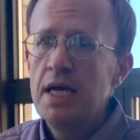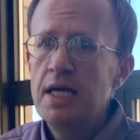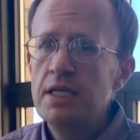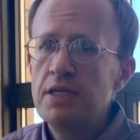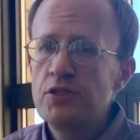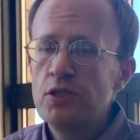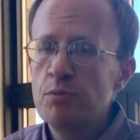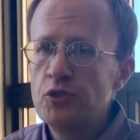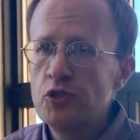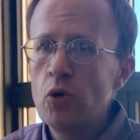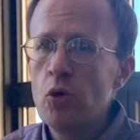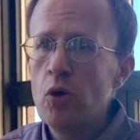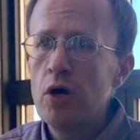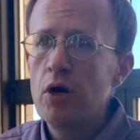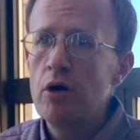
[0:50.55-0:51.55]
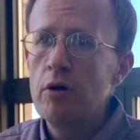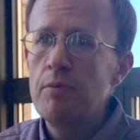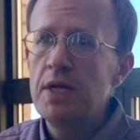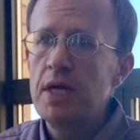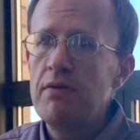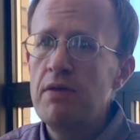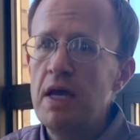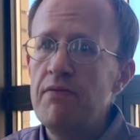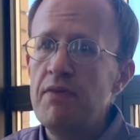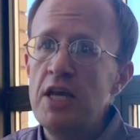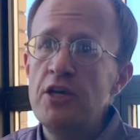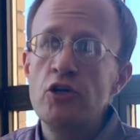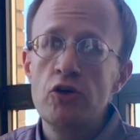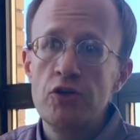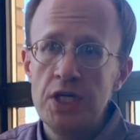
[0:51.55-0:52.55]
is absorbed, and
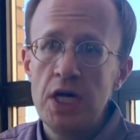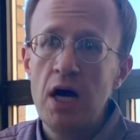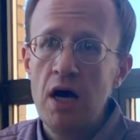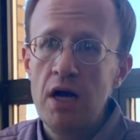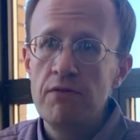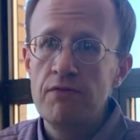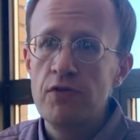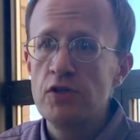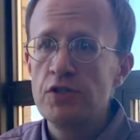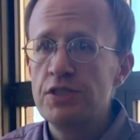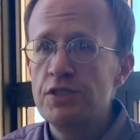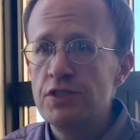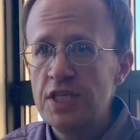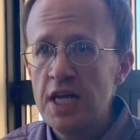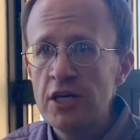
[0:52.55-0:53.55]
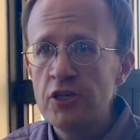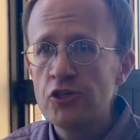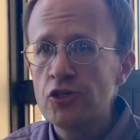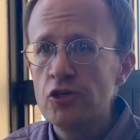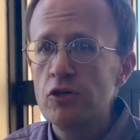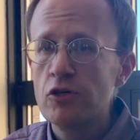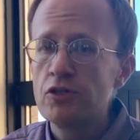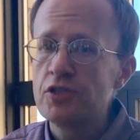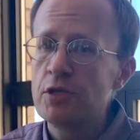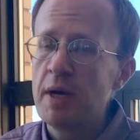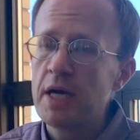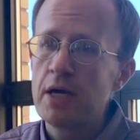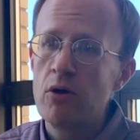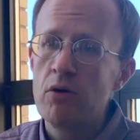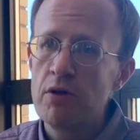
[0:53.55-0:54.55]
then you're done, versus tinctures that
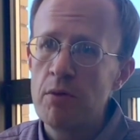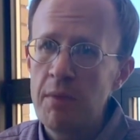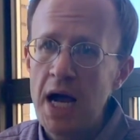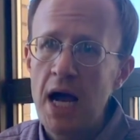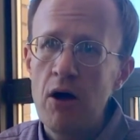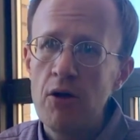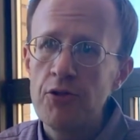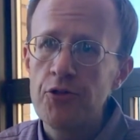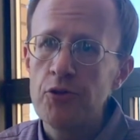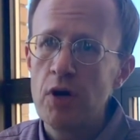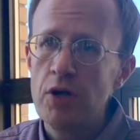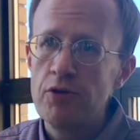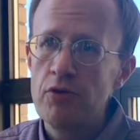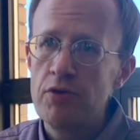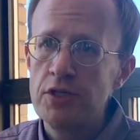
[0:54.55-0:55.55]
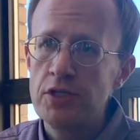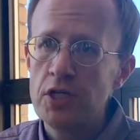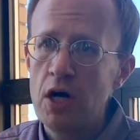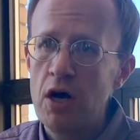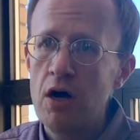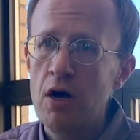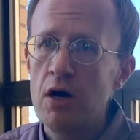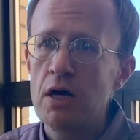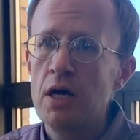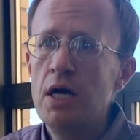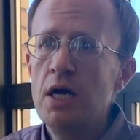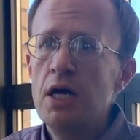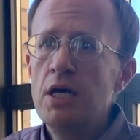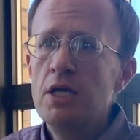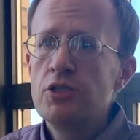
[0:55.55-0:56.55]
may go in the mouth or under the tongue.
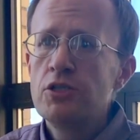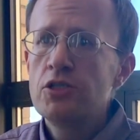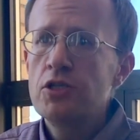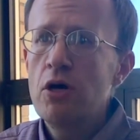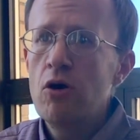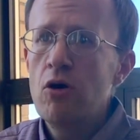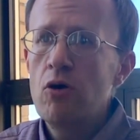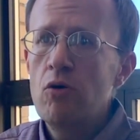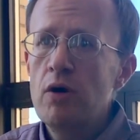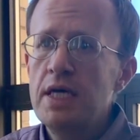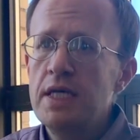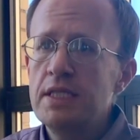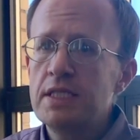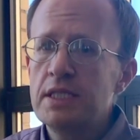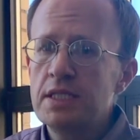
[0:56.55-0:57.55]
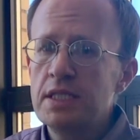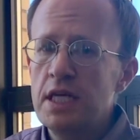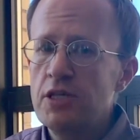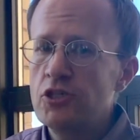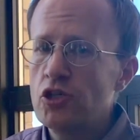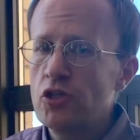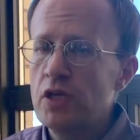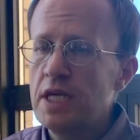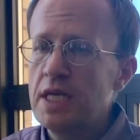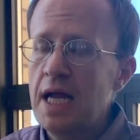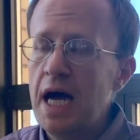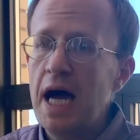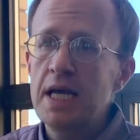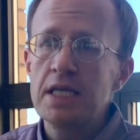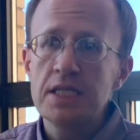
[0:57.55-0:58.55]
So it's essentially
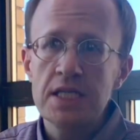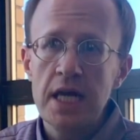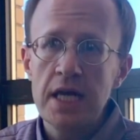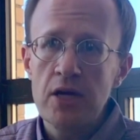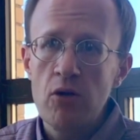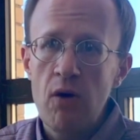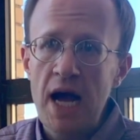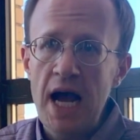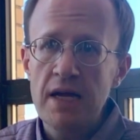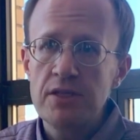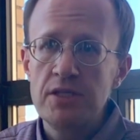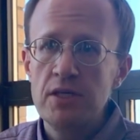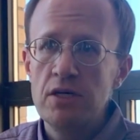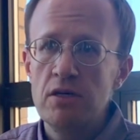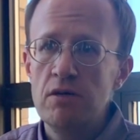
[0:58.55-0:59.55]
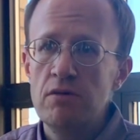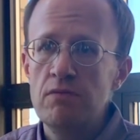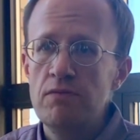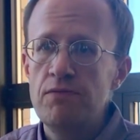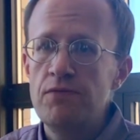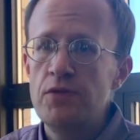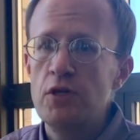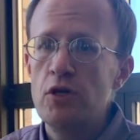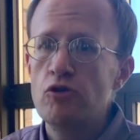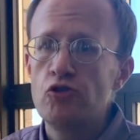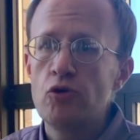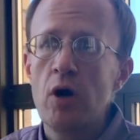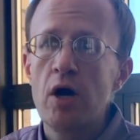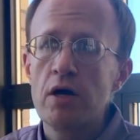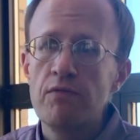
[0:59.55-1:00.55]
not a psychoactive, you know,
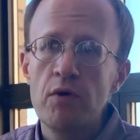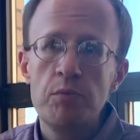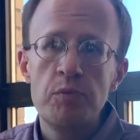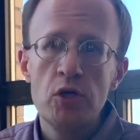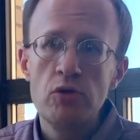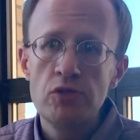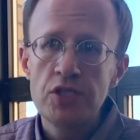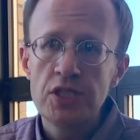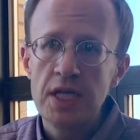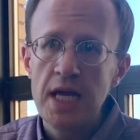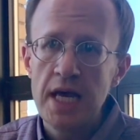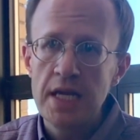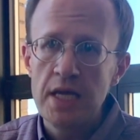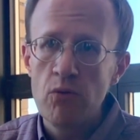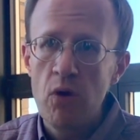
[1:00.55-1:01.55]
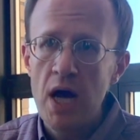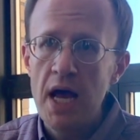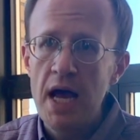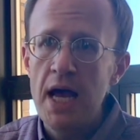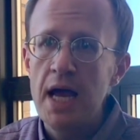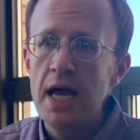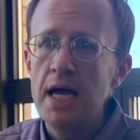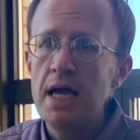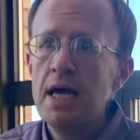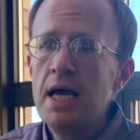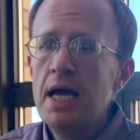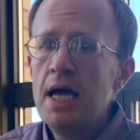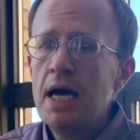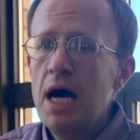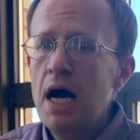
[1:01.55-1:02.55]
drug of abuse in any way.
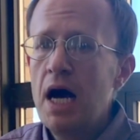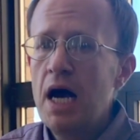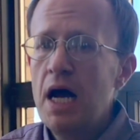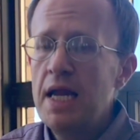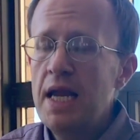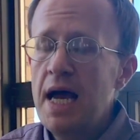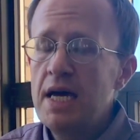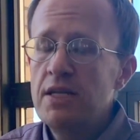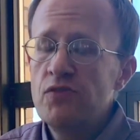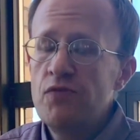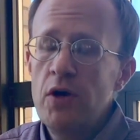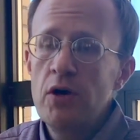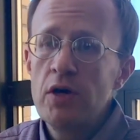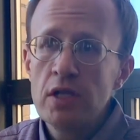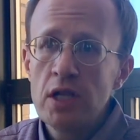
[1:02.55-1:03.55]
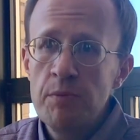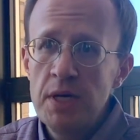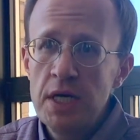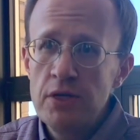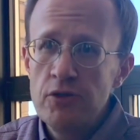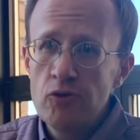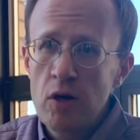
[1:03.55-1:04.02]
It has very limited